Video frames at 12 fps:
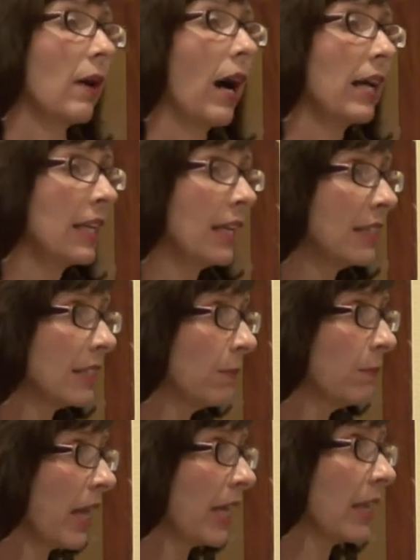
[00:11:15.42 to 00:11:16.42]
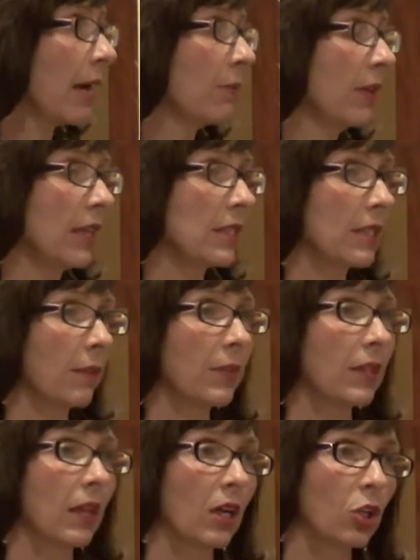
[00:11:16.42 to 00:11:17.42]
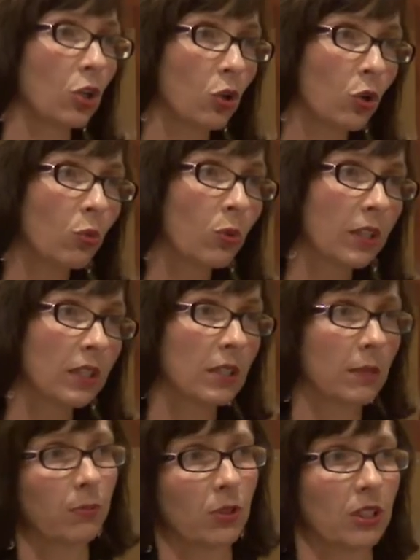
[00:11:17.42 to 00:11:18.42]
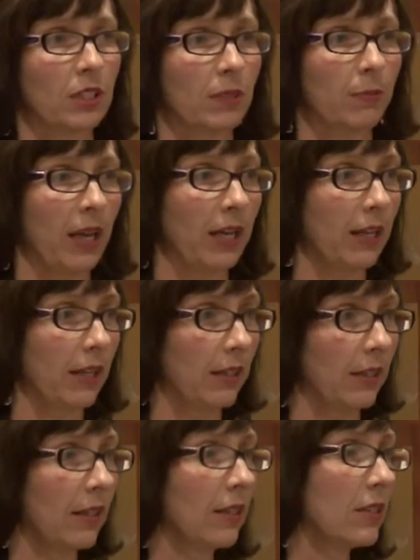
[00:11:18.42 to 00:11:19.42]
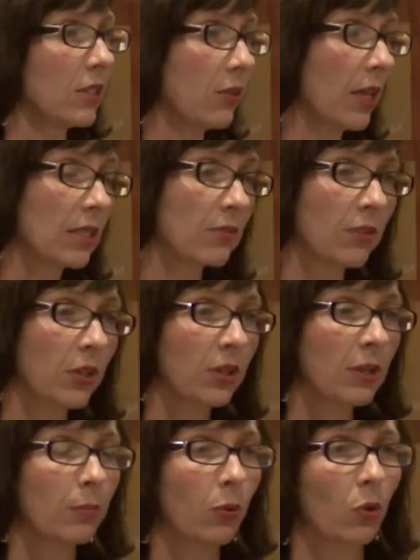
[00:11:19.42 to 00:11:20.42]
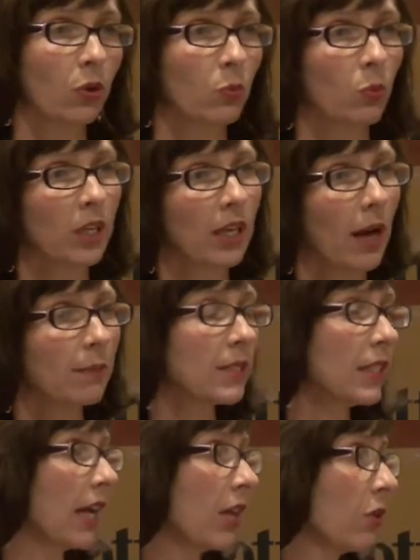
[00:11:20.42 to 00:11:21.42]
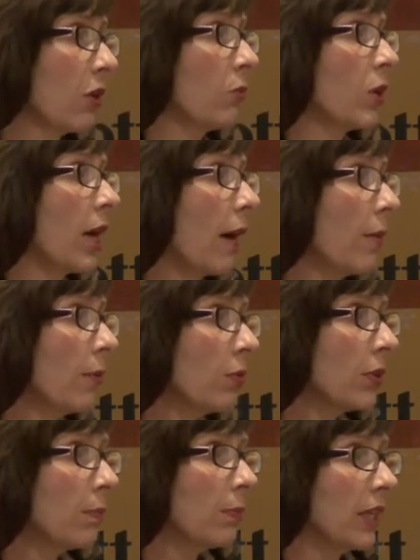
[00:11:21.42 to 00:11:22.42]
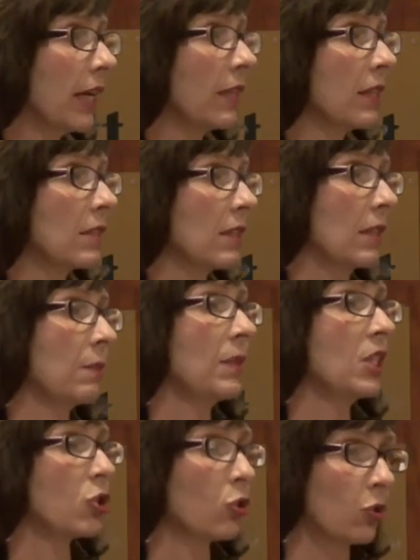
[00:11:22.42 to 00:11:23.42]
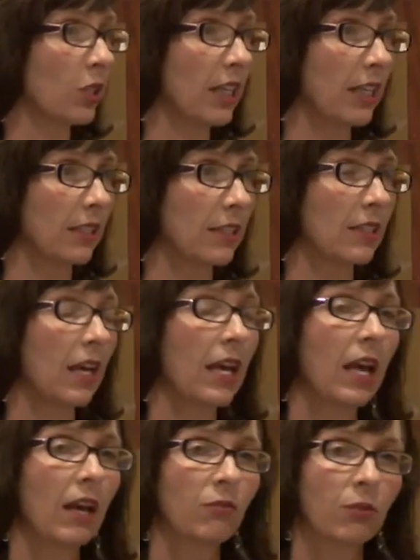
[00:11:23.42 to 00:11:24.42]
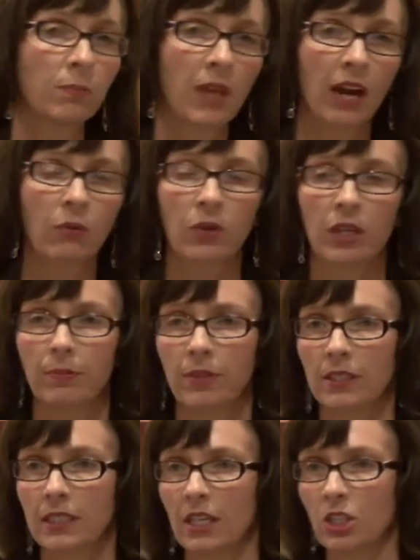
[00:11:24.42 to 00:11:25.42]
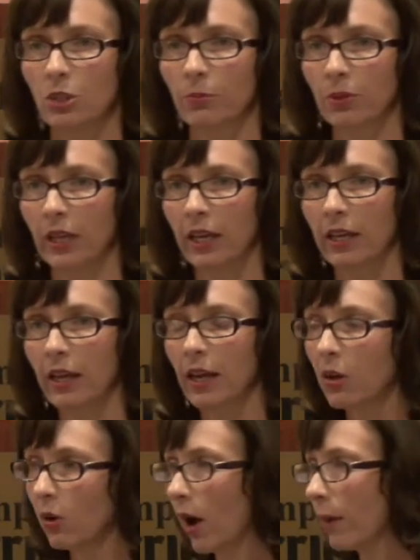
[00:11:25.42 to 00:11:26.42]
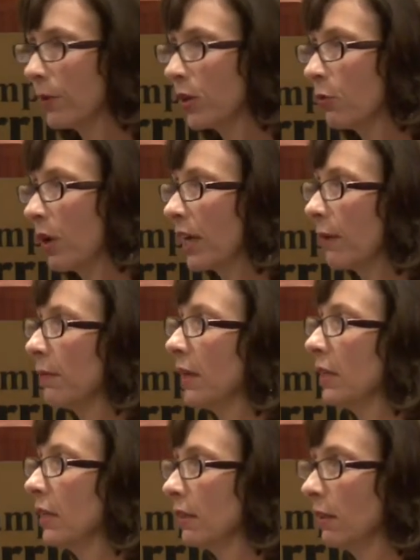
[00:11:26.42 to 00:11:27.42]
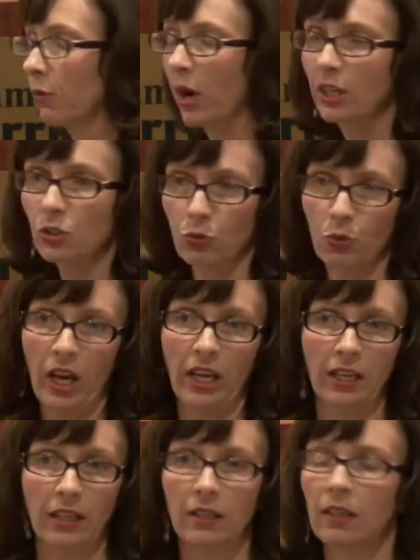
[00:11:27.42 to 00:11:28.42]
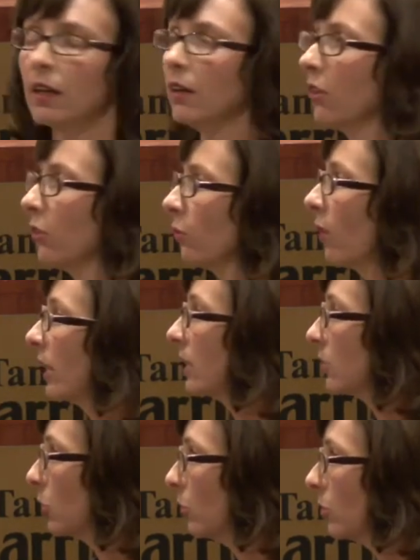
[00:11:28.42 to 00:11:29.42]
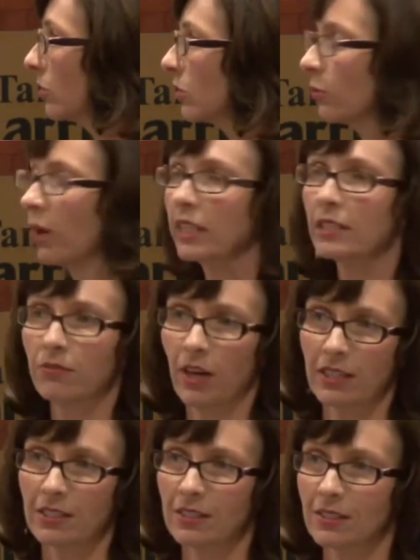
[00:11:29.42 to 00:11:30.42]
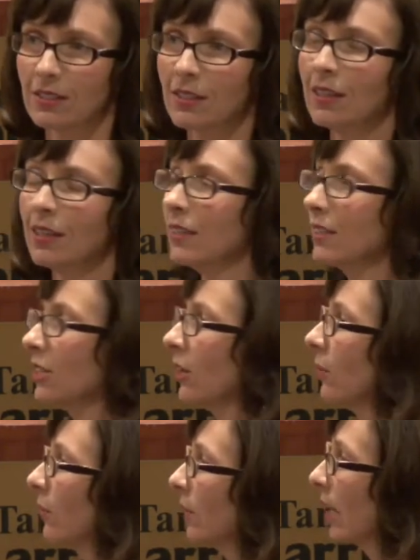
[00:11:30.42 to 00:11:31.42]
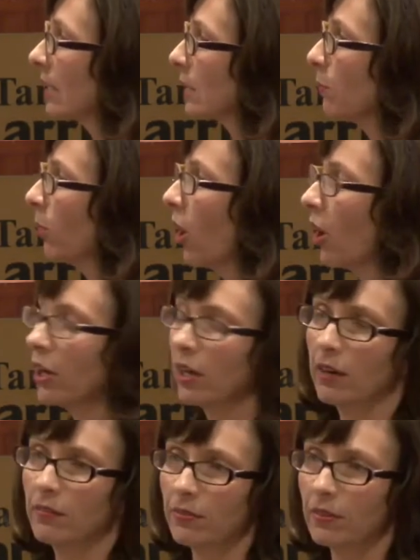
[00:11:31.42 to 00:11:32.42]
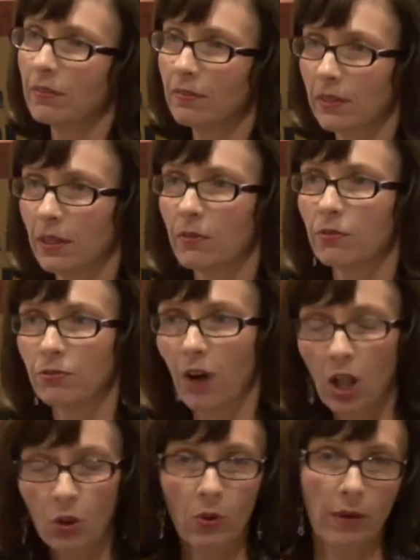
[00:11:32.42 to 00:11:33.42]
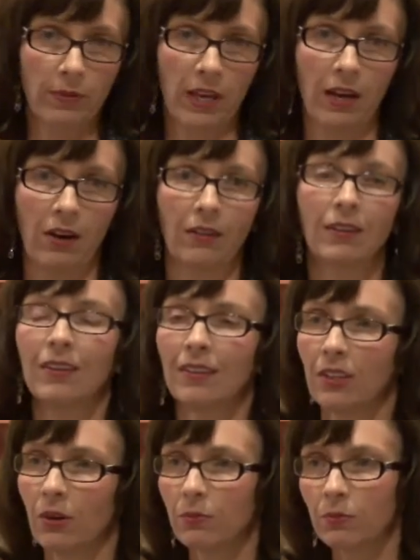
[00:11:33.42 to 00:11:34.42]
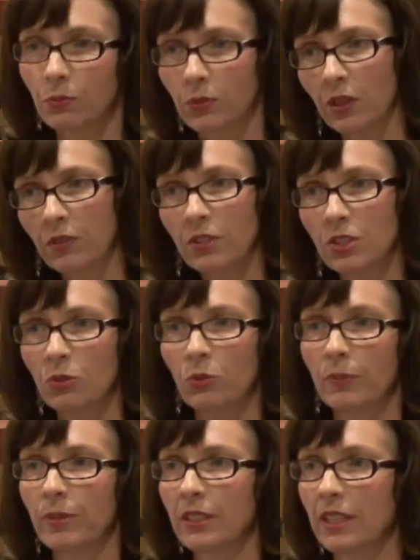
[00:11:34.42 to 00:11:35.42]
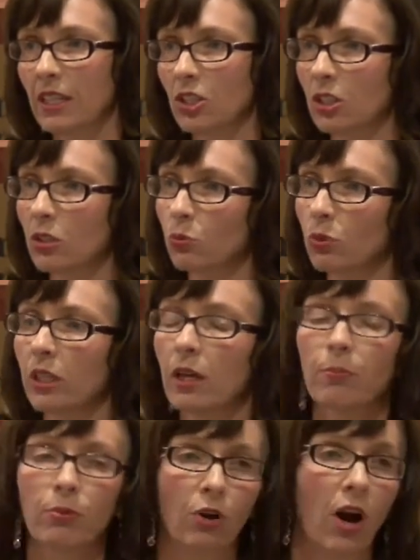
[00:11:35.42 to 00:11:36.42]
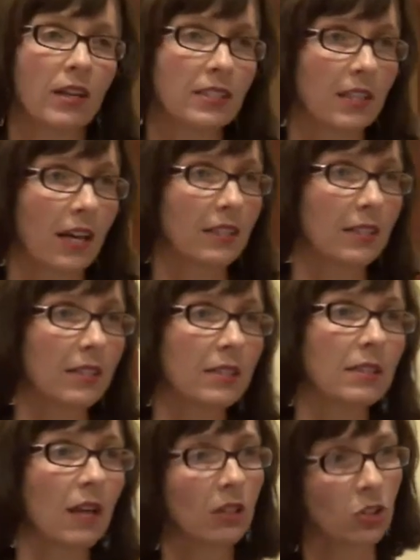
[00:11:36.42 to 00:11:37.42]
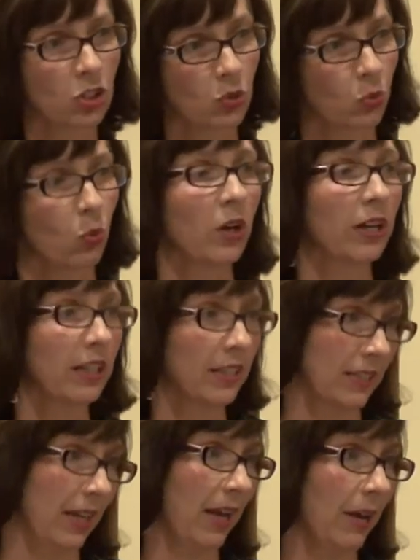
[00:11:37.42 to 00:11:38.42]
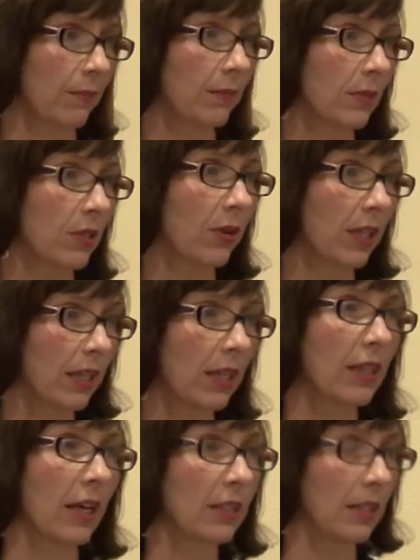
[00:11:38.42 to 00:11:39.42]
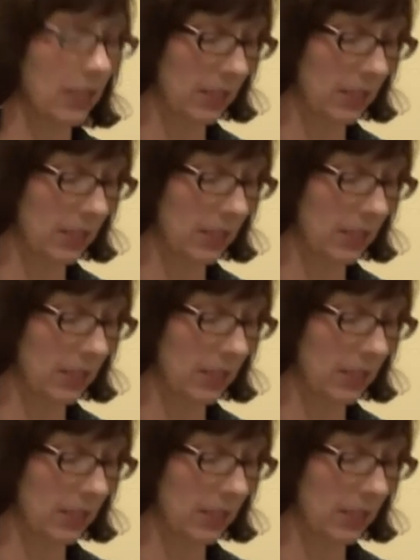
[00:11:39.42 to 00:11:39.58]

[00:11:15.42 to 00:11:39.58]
I need to make that plan something that you're willing to participate in. So that's very important. We come together and we come up with a plan that's going to meet your needs. And from that rehabilitation plan, I'm going to recommend the right training, the right tools, the right devices. So that's part of the follow-up here. You know, low vision rehabilitation is really a process. It's not just one exam. So I think that